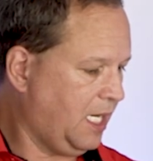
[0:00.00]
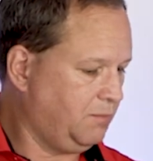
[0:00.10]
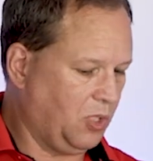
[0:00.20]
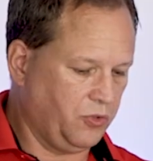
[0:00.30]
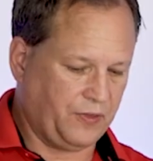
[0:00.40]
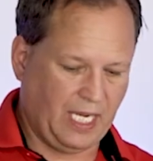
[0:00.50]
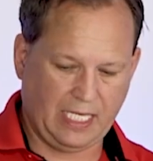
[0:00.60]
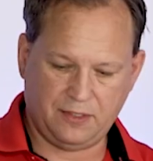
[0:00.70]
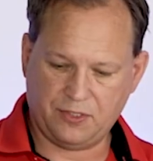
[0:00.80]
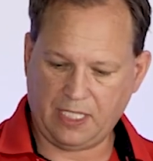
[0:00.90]
on both
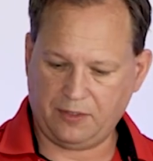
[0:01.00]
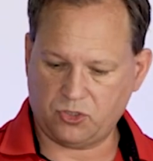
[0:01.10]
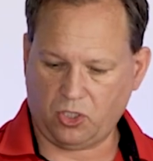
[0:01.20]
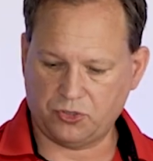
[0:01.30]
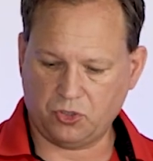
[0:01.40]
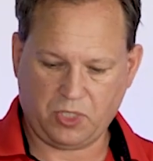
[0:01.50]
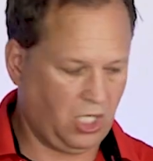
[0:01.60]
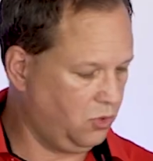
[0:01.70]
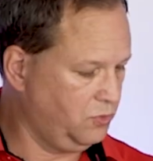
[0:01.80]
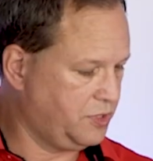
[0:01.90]
ends, and there's also
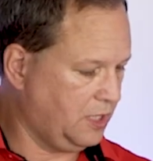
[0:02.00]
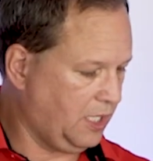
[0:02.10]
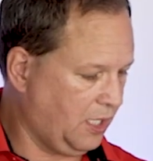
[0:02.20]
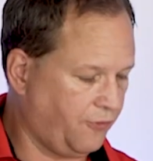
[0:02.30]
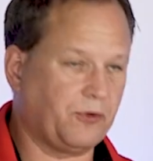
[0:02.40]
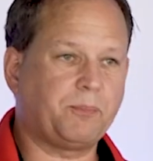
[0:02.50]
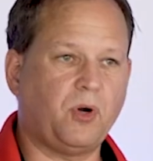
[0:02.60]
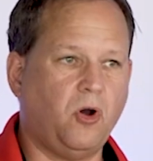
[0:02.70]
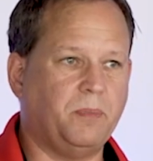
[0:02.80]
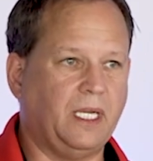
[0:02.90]
cones in here for
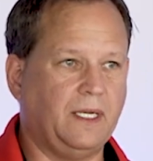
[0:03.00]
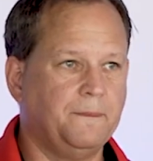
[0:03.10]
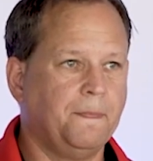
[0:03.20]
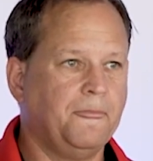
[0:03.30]
probing.